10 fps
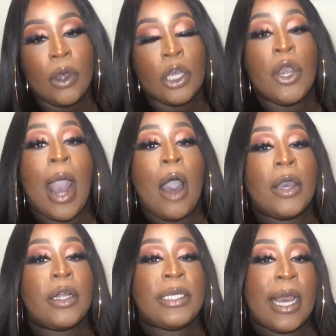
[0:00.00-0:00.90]
You're out
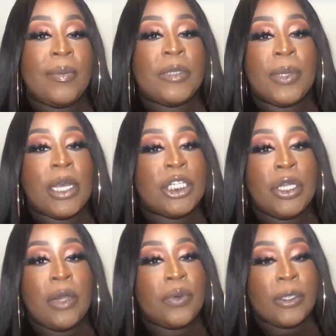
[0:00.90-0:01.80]
here damaged because you
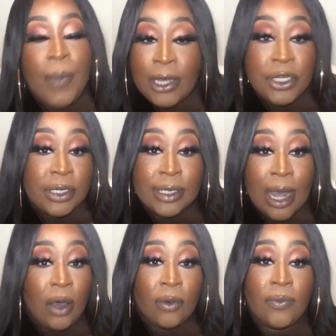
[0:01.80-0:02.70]
didn't respect
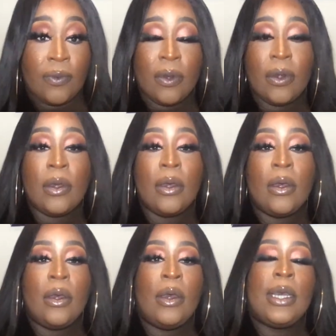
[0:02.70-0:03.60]
yourself.
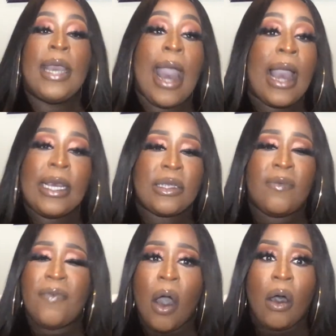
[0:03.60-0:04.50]
Yeah, he's at
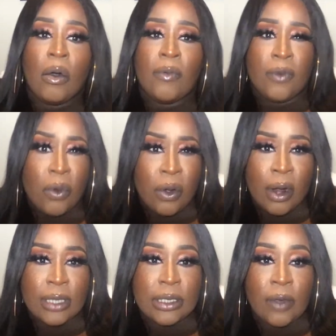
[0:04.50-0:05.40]
fault, of
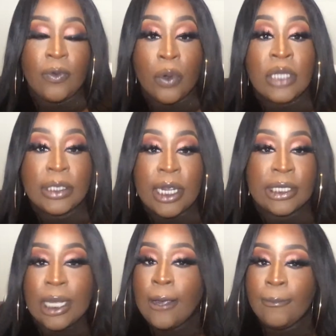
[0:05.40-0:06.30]
course. Of course,
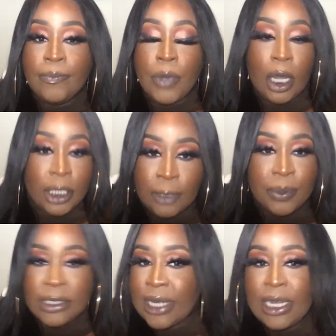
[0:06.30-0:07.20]
there's a good
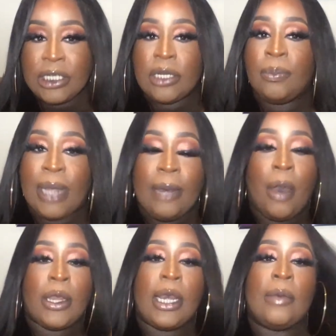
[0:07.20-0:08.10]
percentage to blame
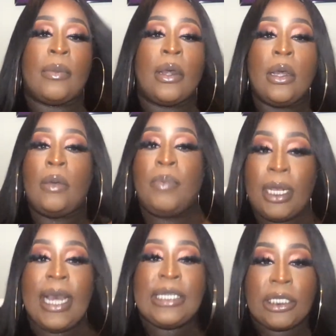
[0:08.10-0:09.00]
on him. But
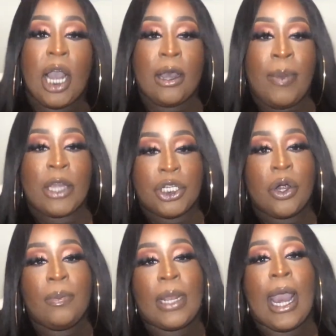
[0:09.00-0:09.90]
let's talk about
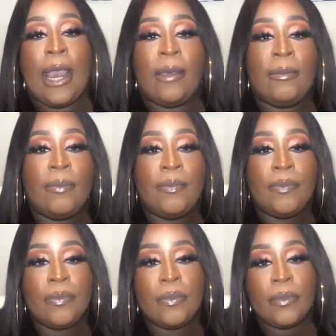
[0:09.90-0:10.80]
your blame.
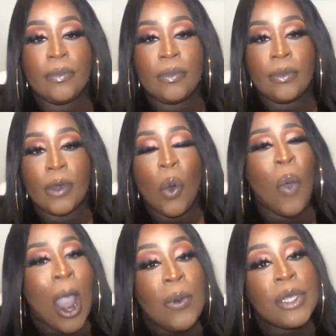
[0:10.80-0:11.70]

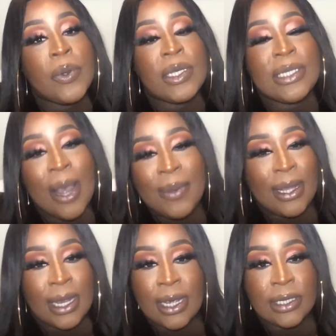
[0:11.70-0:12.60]
Why were you
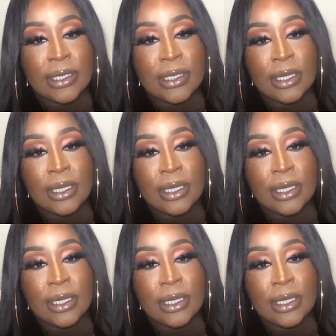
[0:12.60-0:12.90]
accepting this?